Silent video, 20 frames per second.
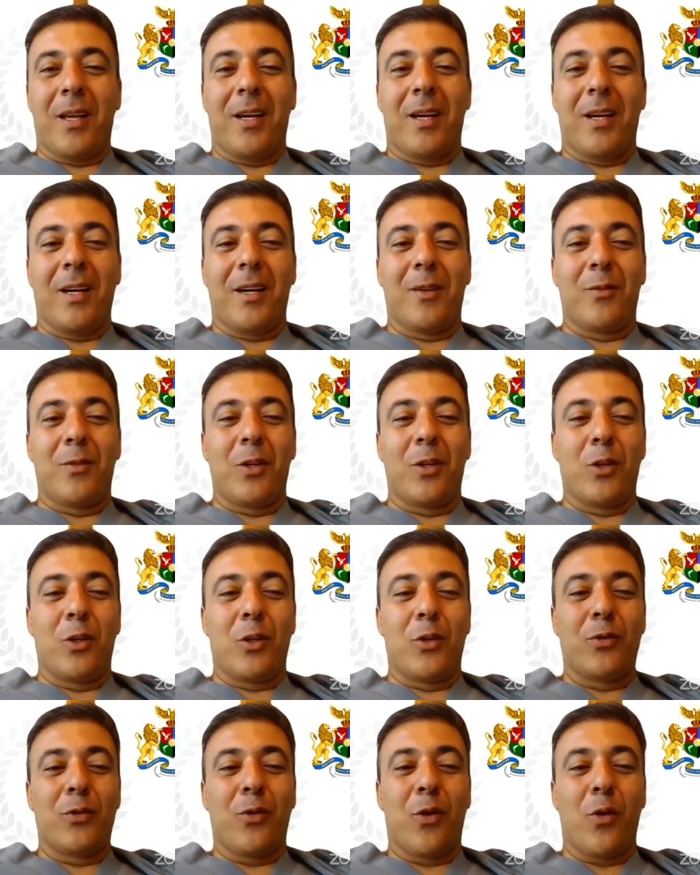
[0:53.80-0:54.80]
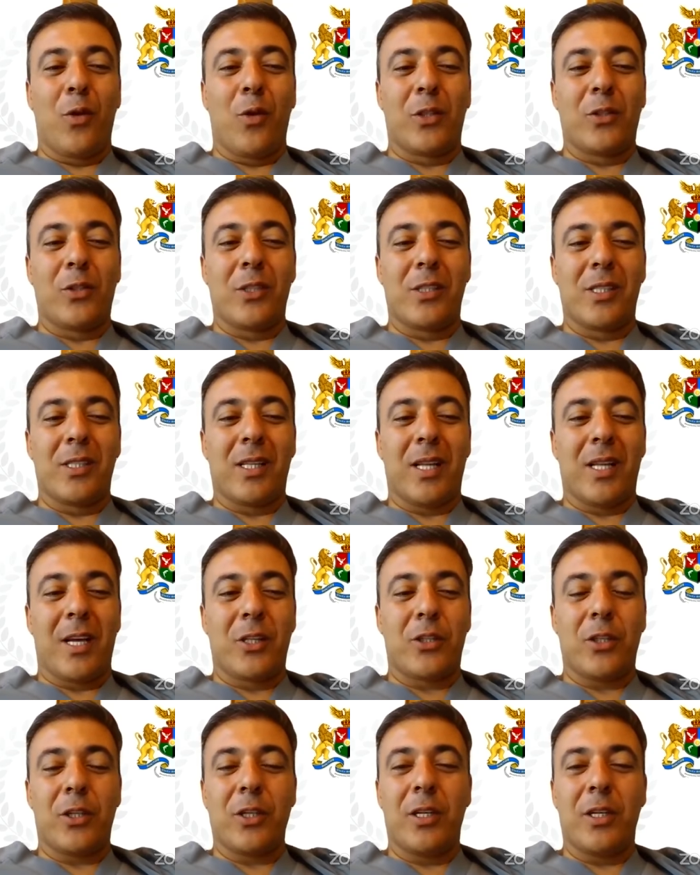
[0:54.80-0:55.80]
uh, we are looking forward to this
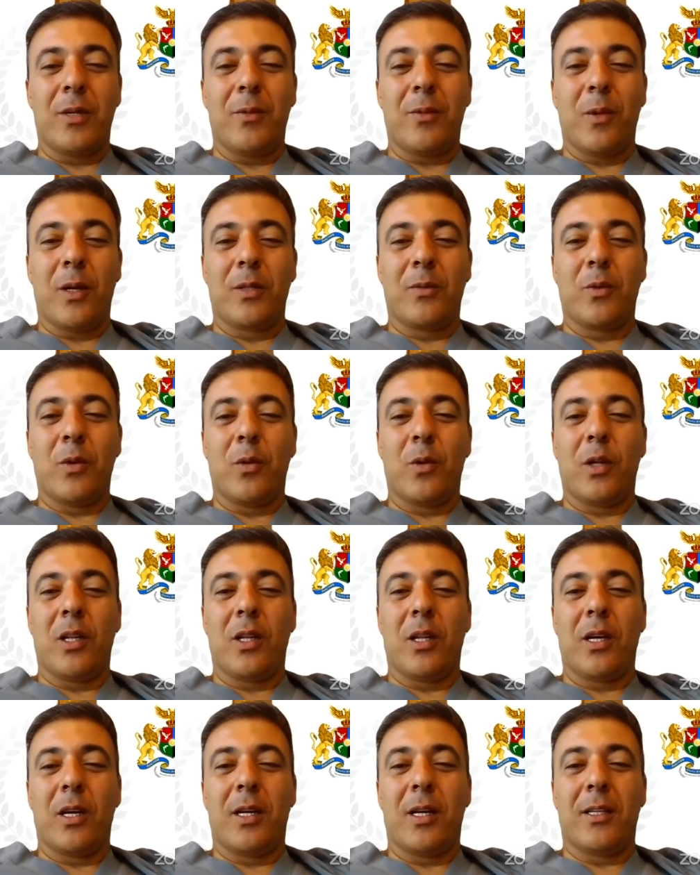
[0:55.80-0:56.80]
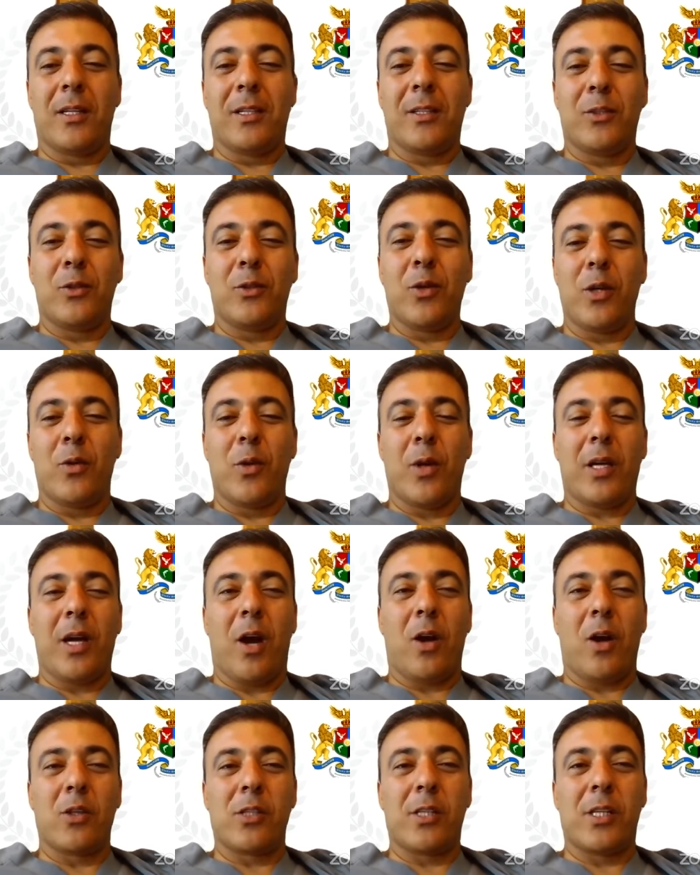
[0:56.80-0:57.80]
lecture, but we will uh, do a quick
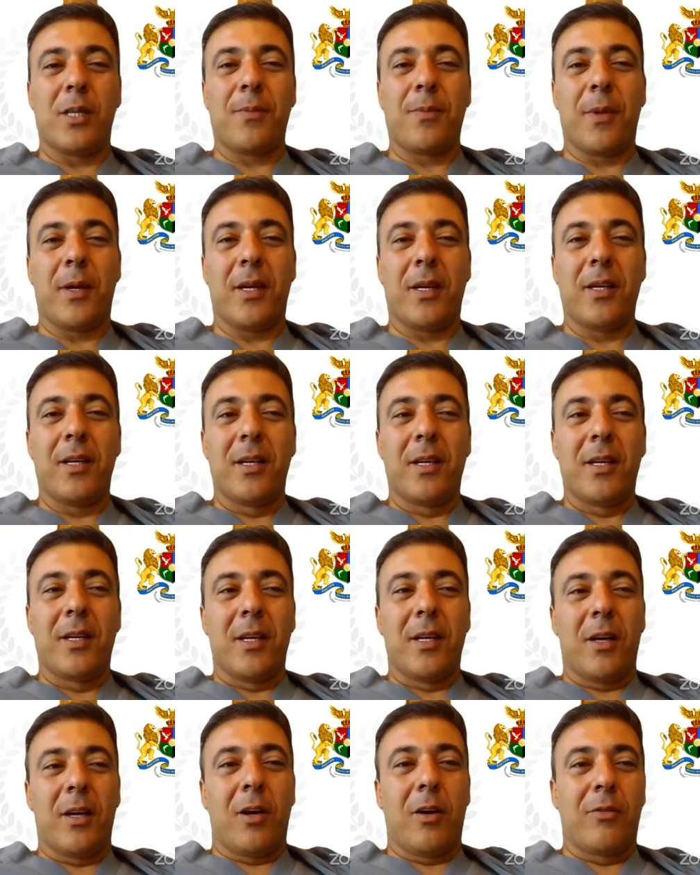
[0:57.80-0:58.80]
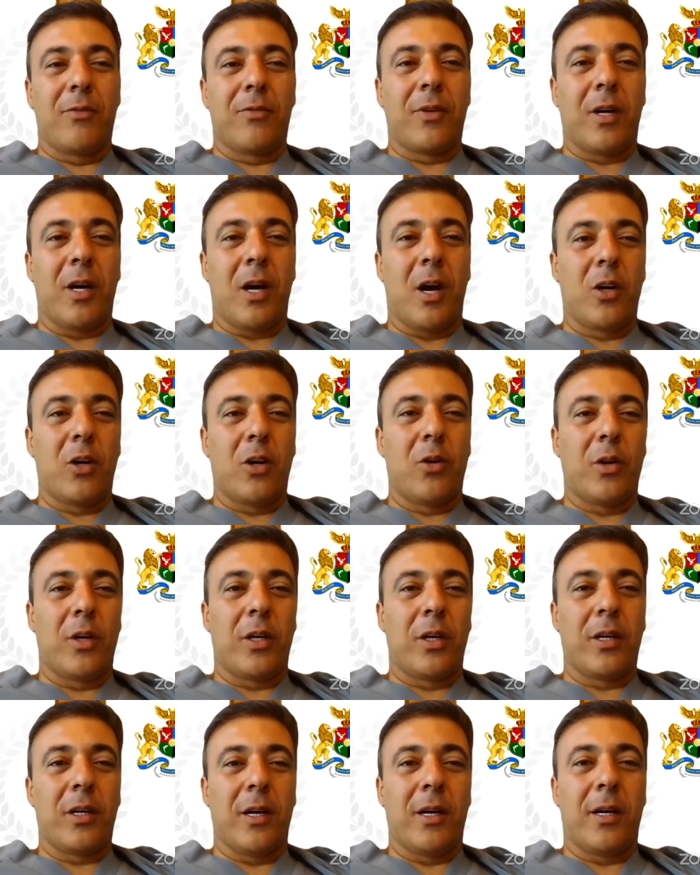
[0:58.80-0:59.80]
housekeeping of uh,
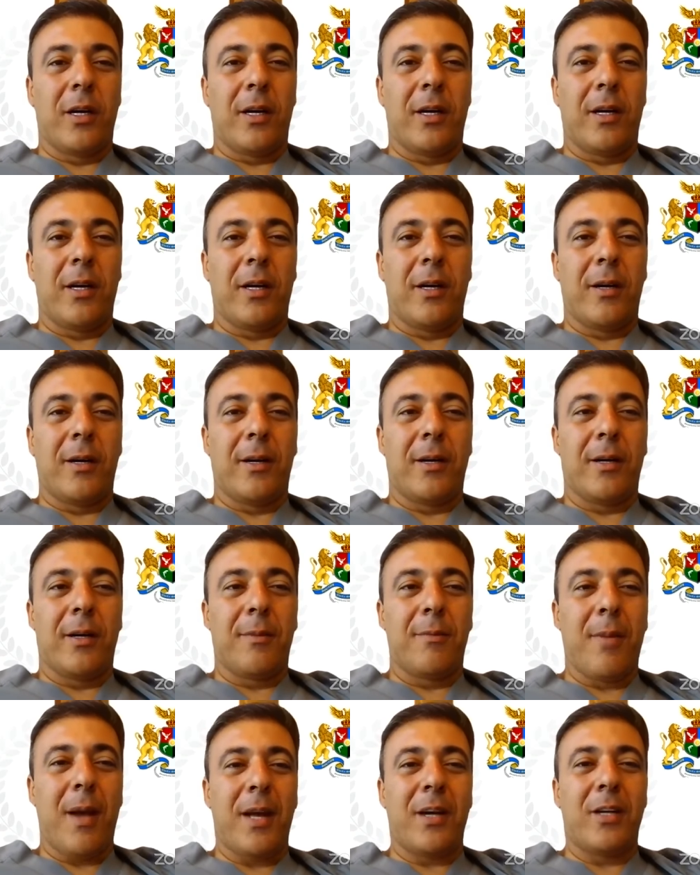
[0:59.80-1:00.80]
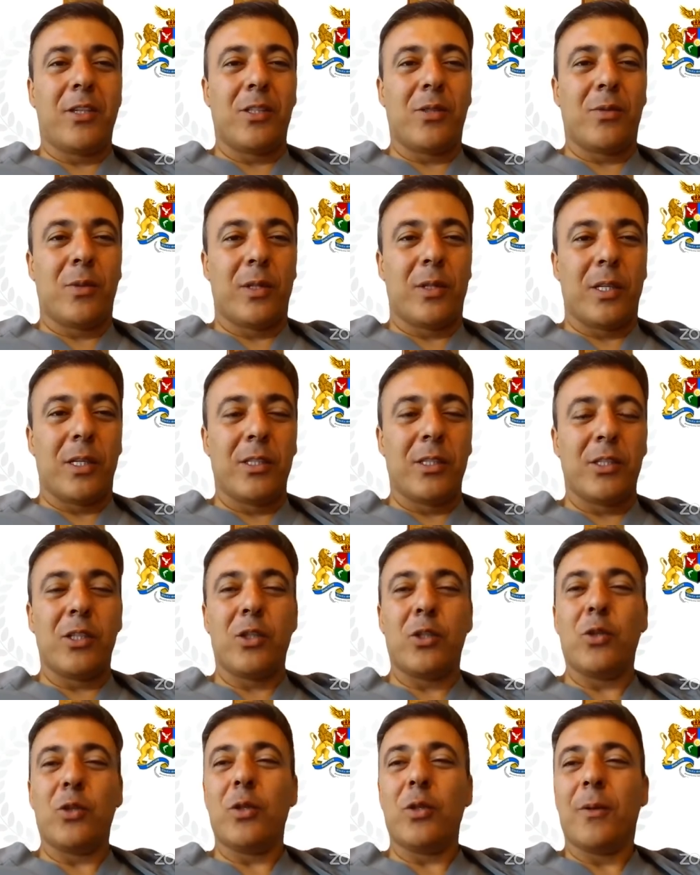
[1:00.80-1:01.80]
ongoing uh, uh, matters with the
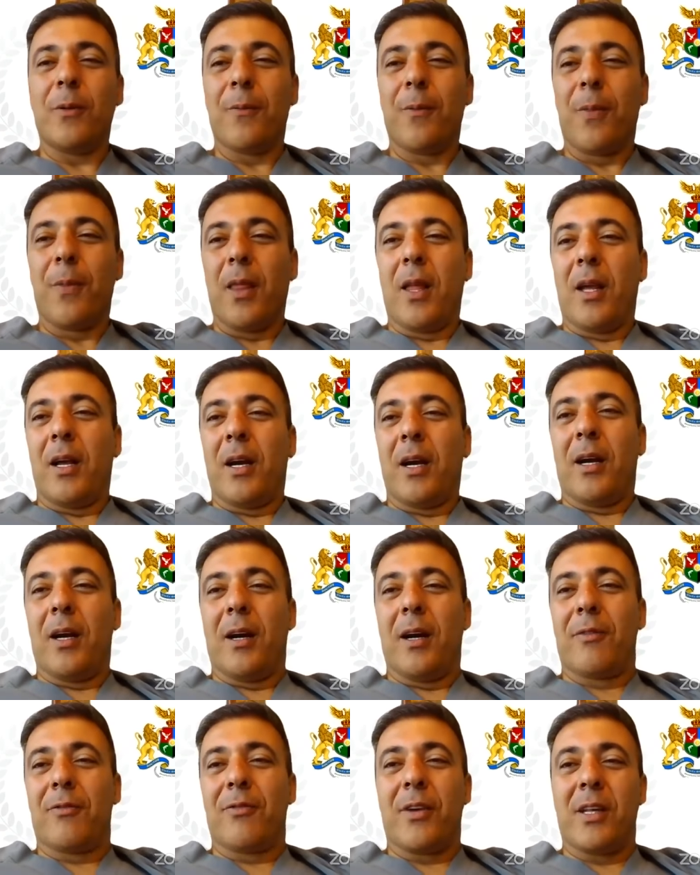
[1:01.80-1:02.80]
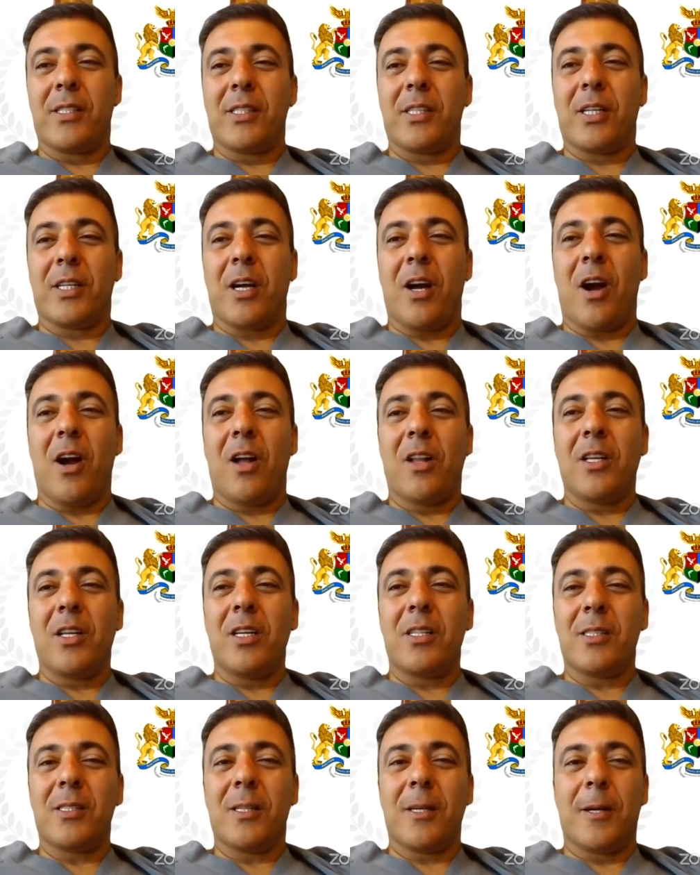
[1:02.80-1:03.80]
Institute. Uh, friends and colleagues,